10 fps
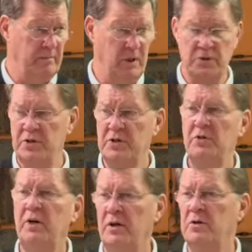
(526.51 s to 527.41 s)
Moses,
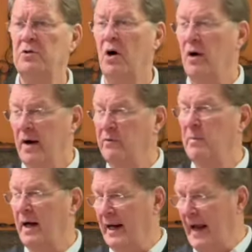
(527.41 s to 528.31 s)
you need to draw
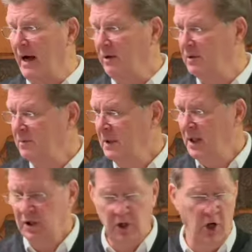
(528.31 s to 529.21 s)
everybody out,
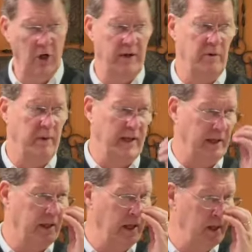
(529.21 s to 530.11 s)
call everybody to
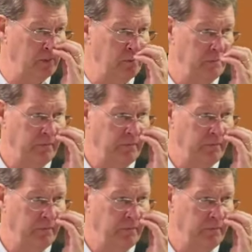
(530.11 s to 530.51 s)
come.